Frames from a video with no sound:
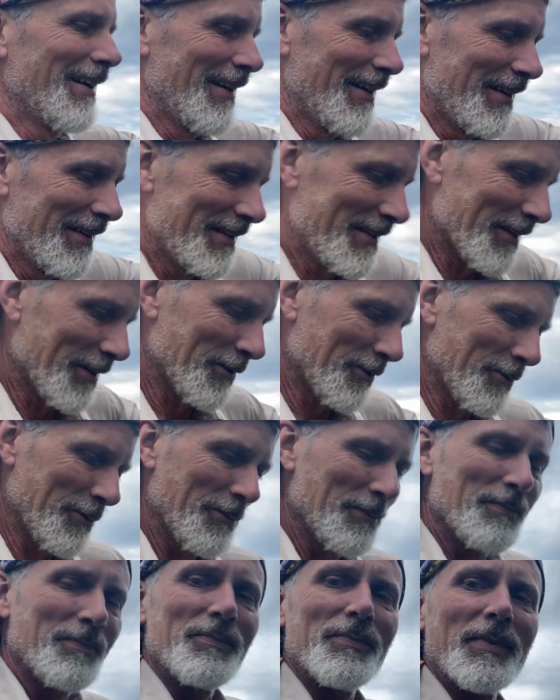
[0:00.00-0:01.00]
So,
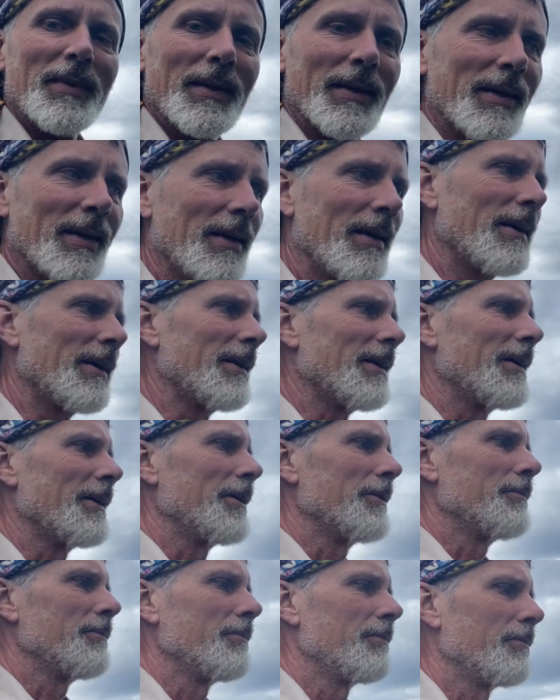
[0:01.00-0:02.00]

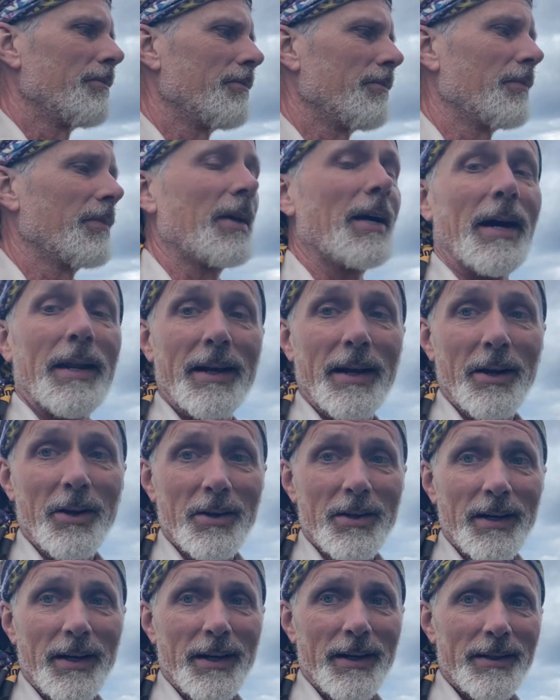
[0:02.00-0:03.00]
got a
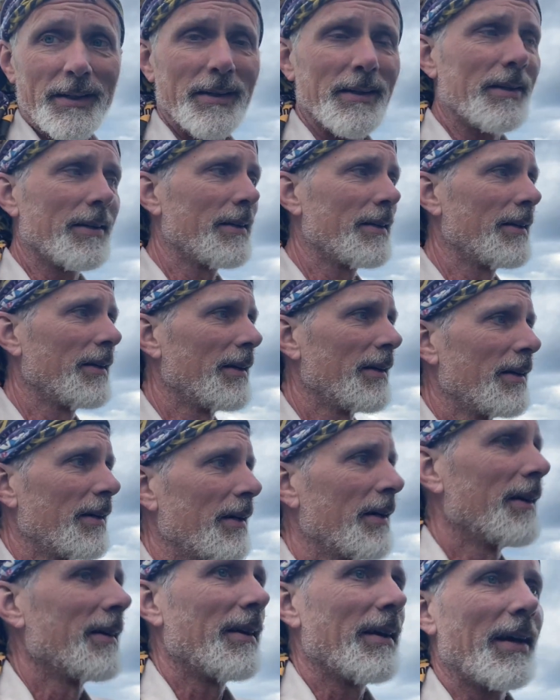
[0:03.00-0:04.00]
haircut.
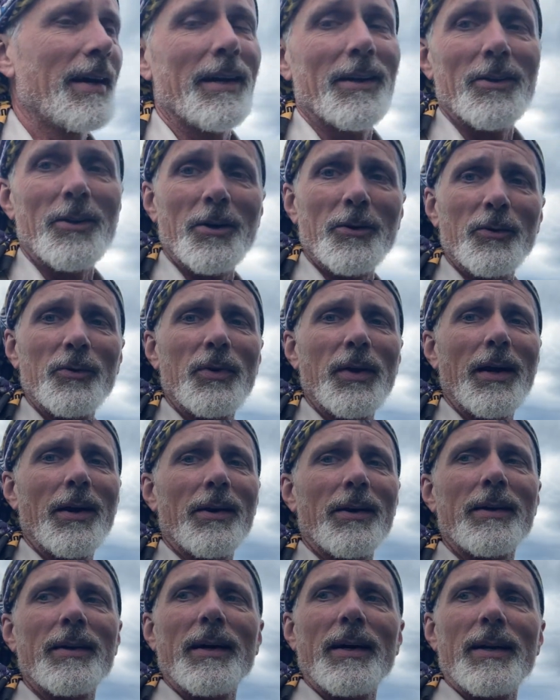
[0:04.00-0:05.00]
And along with the
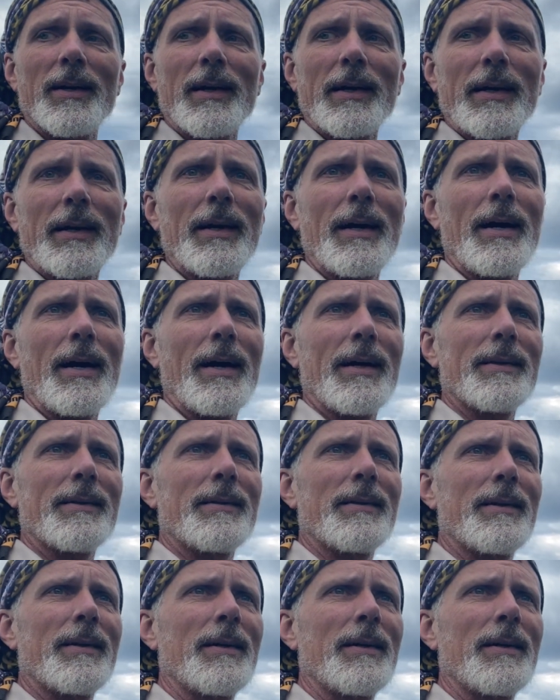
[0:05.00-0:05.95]
haircut, I got